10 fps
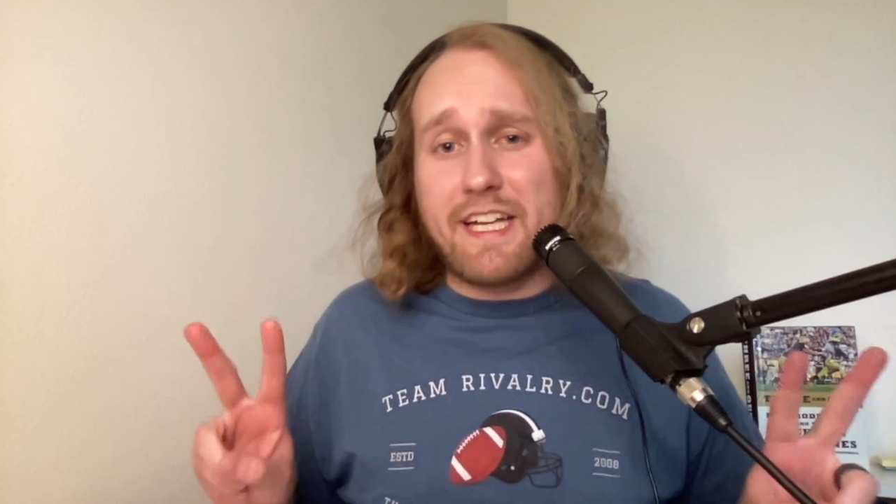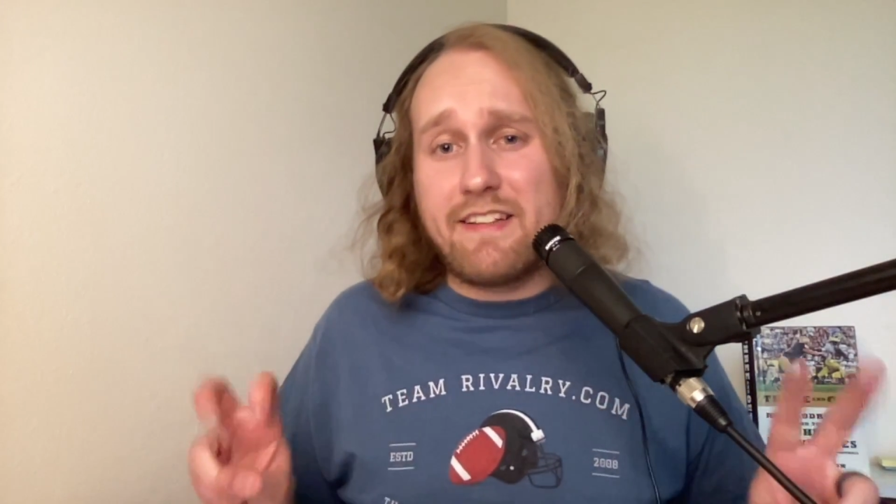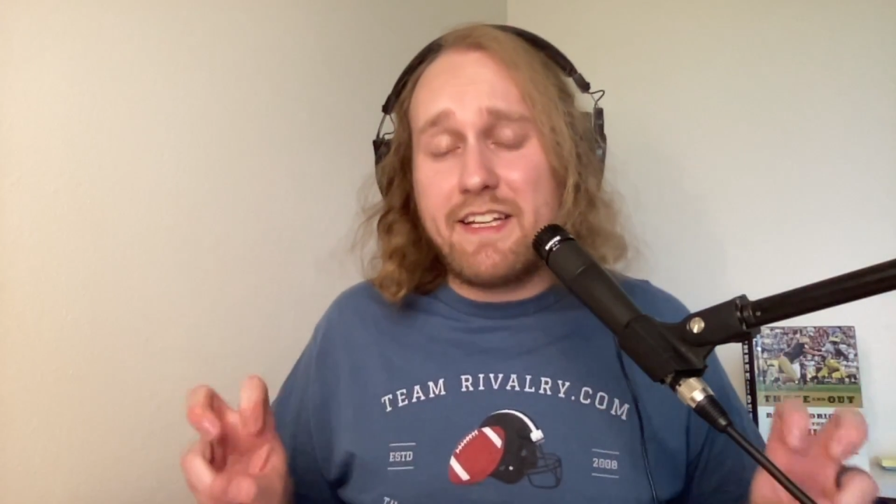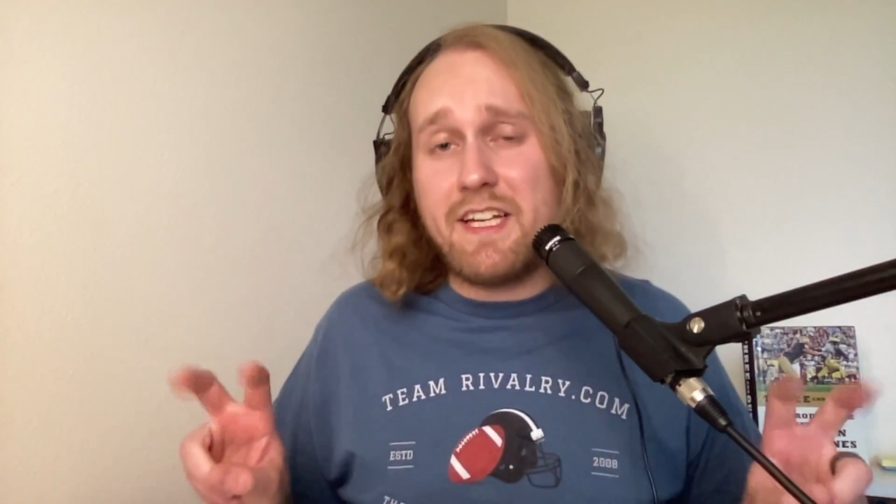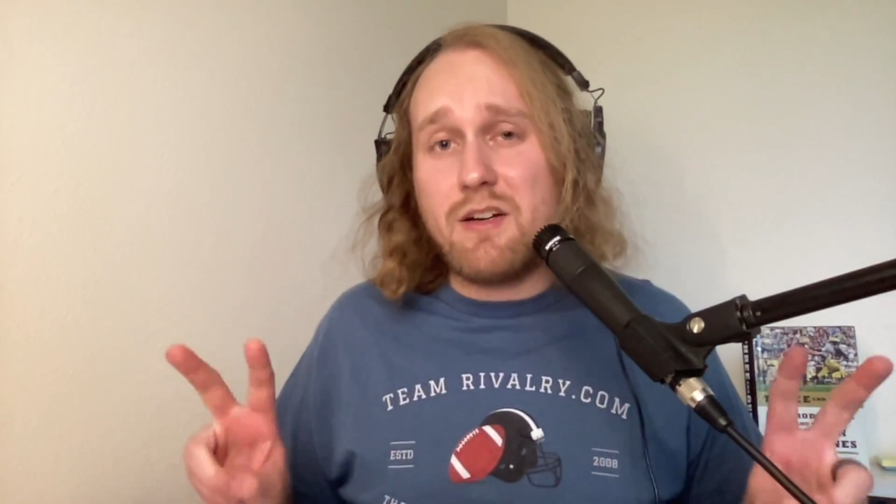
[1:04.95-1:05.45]

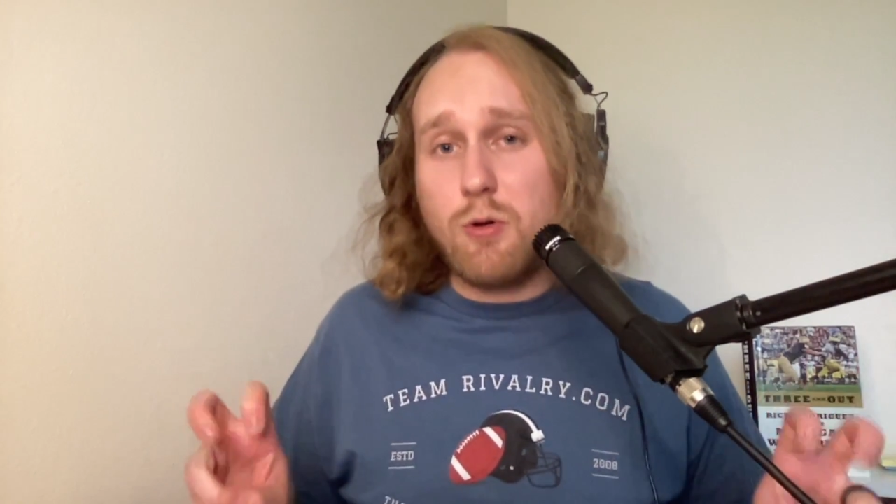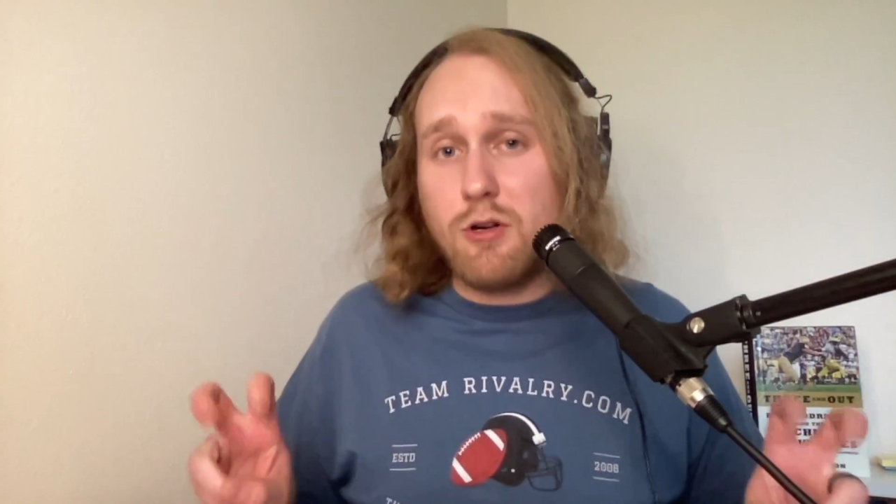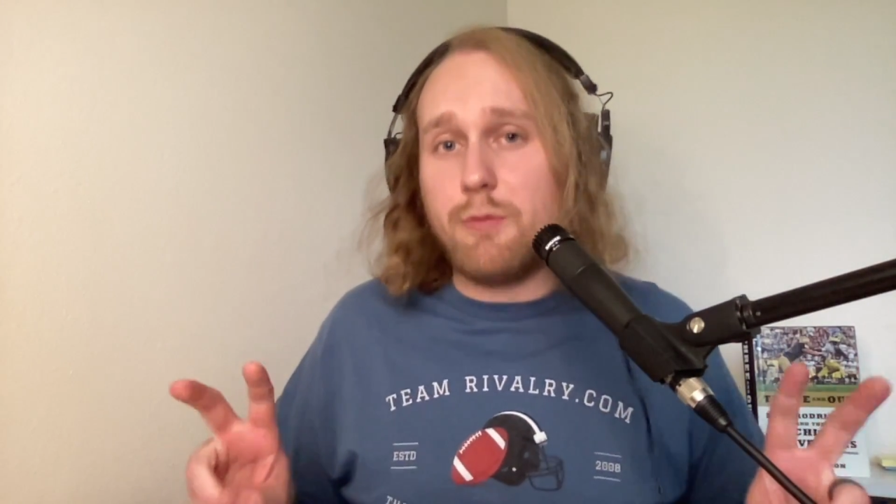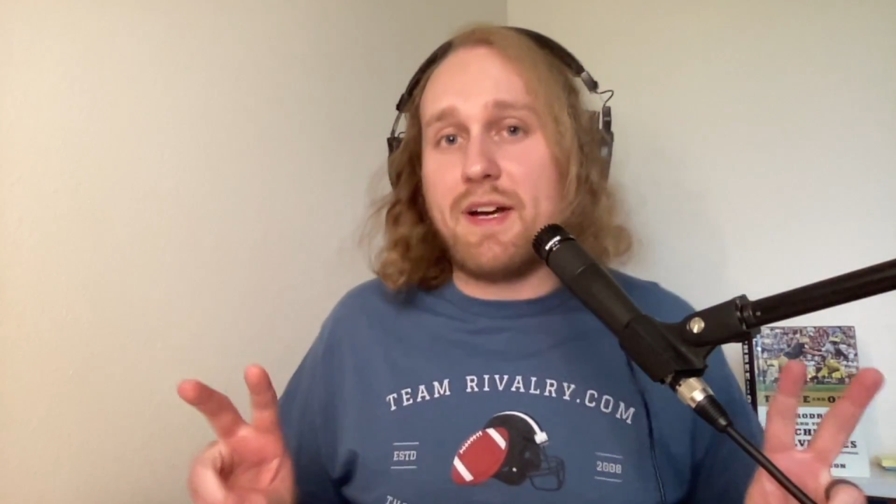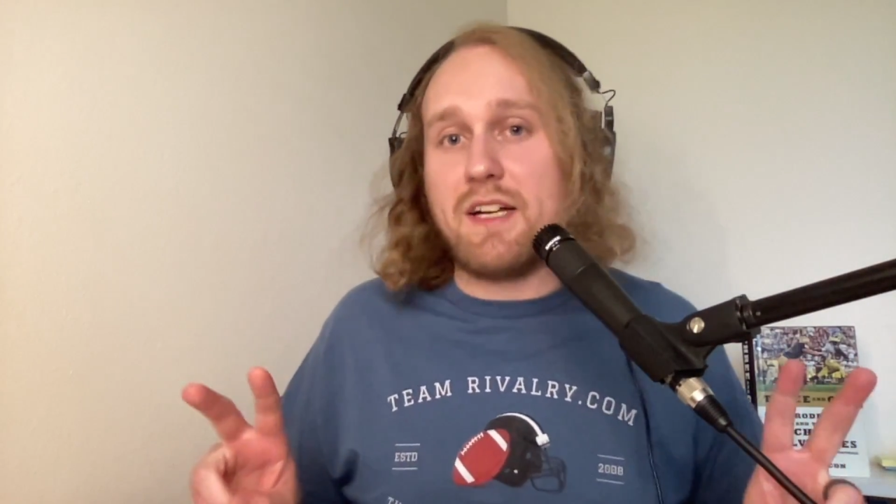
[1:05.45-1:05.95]
elite
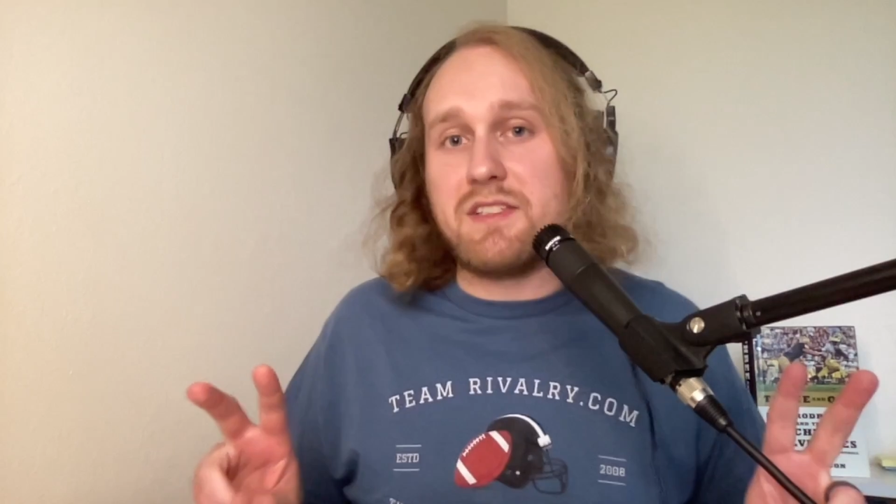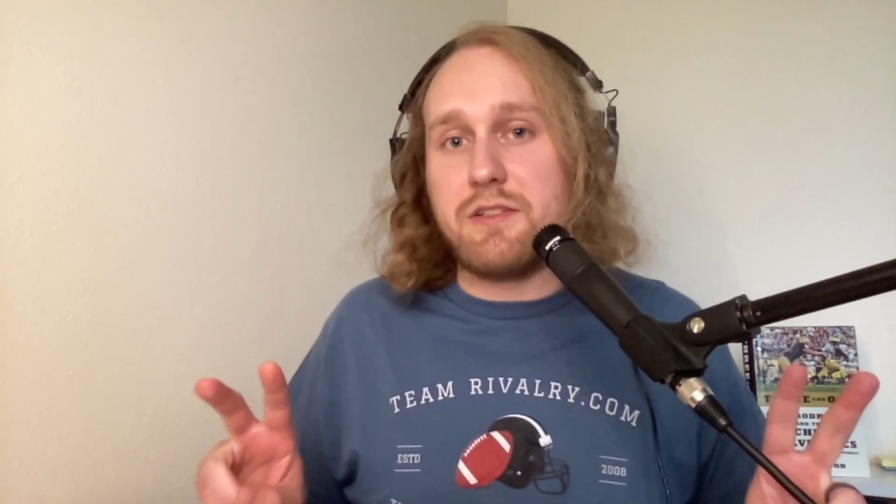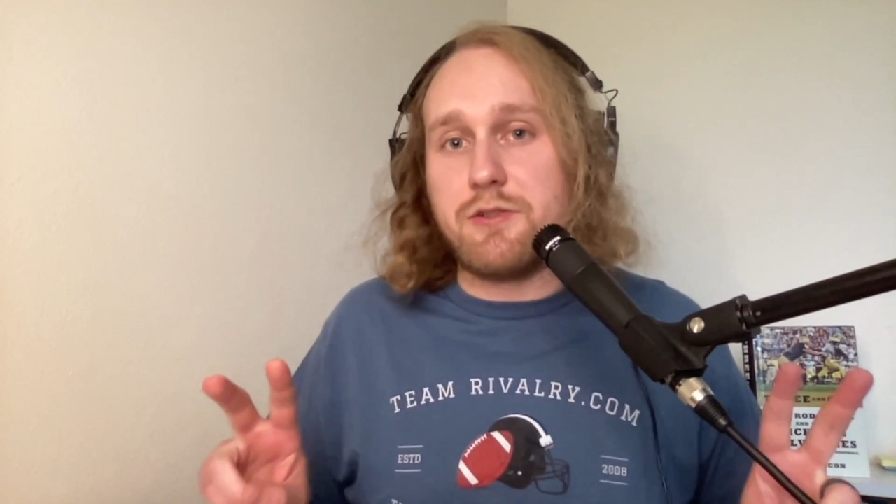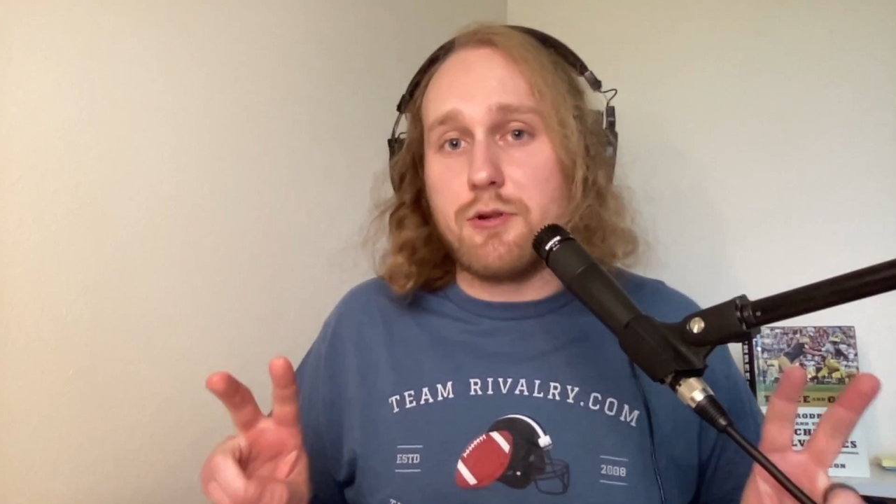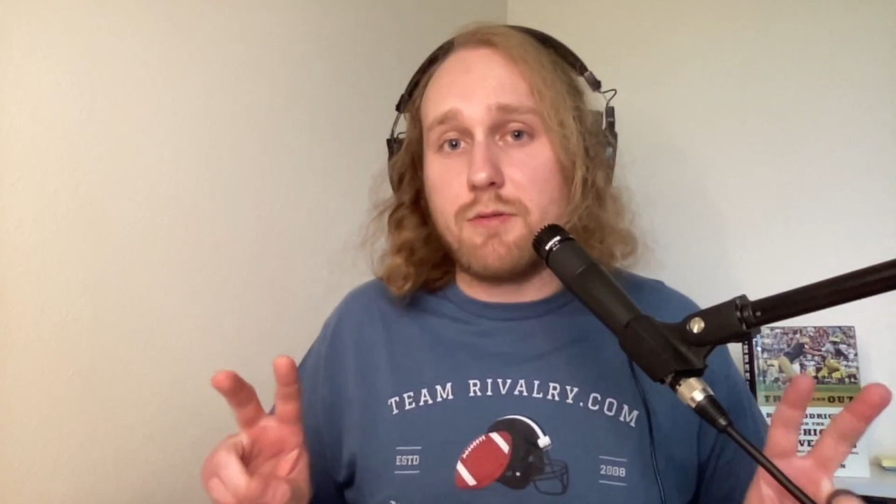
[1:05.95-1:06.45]
quarterback
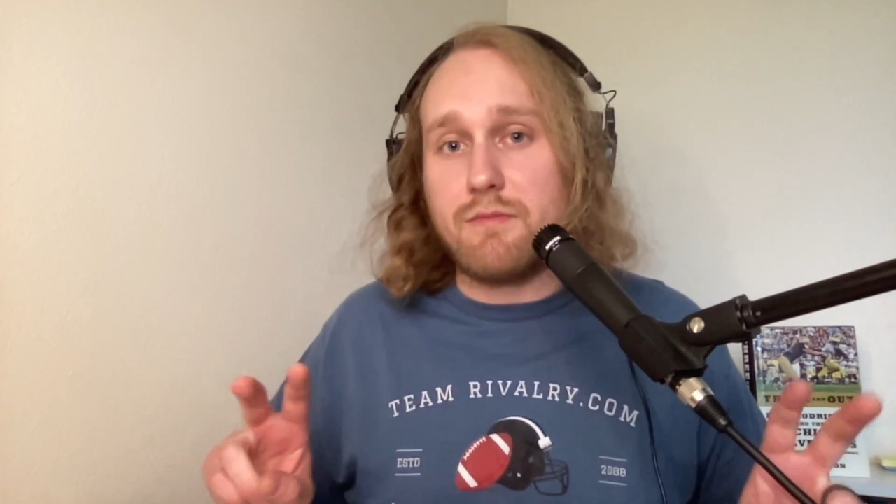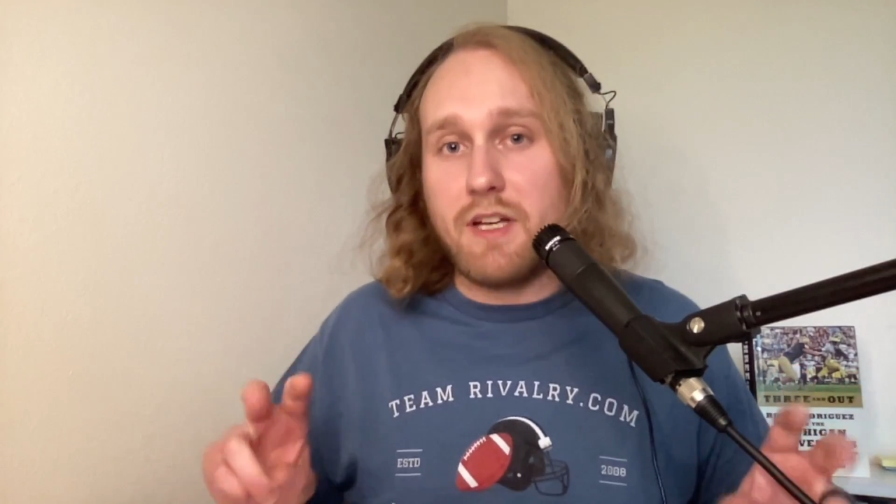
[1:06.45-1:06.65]
syndrome.